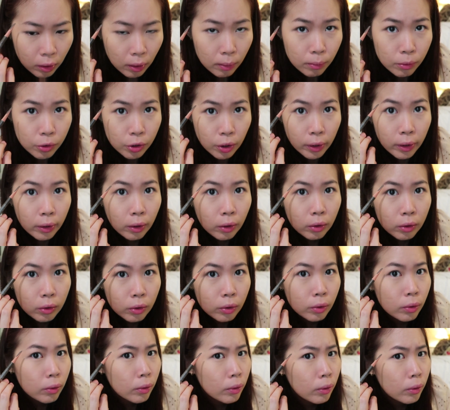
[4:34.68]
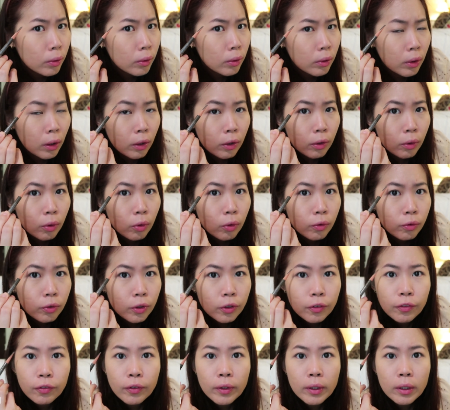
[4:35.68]
I'm trying not to like
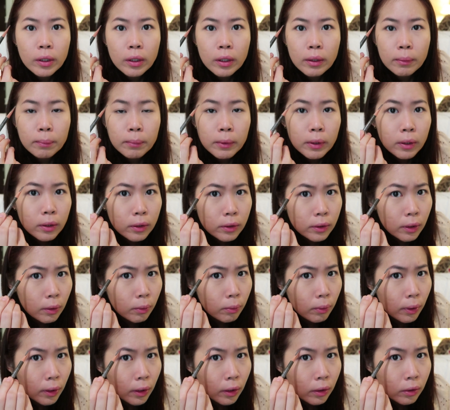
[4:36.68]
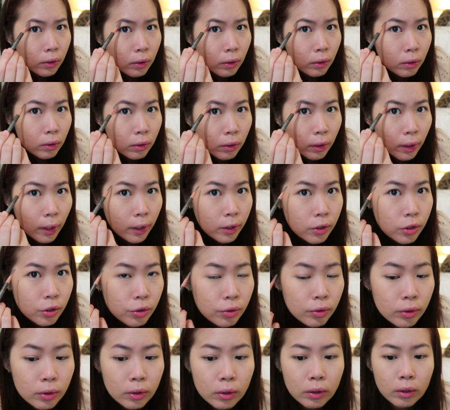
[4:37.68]
overfill it because I want it to look
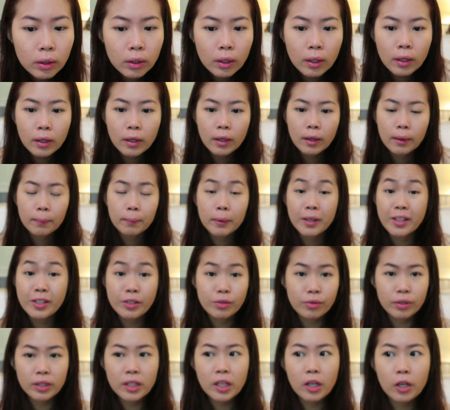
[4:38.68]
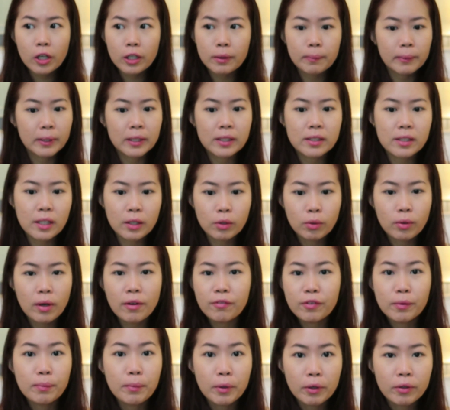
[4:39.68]
natural, but it's really hard because I don't
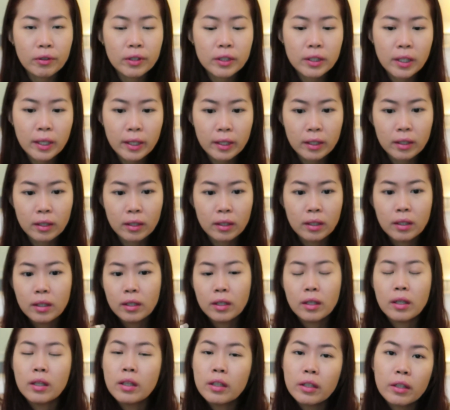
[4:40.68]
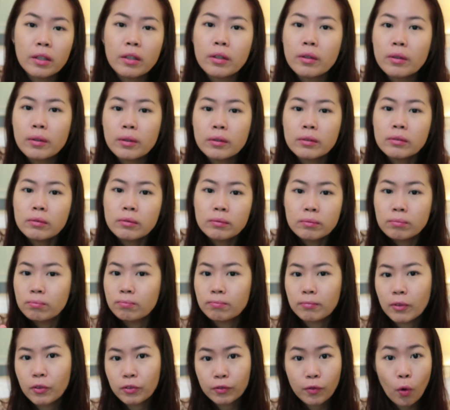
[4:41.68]
have a mirror, and you know,
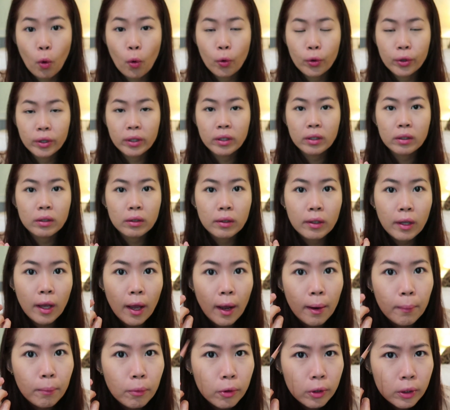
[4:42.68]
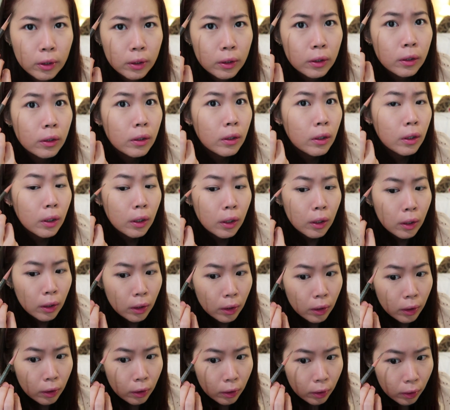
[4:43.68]
phone camera,
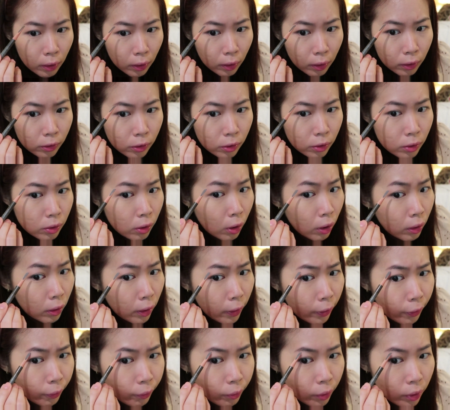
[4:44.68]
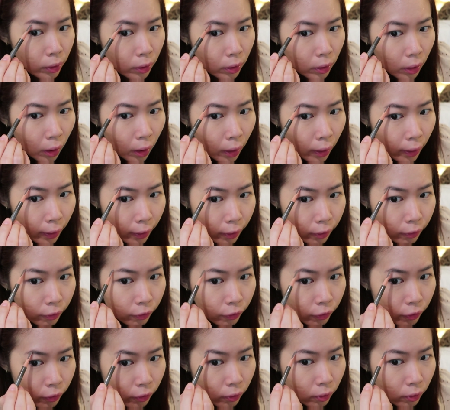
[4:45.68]
it's not like real life.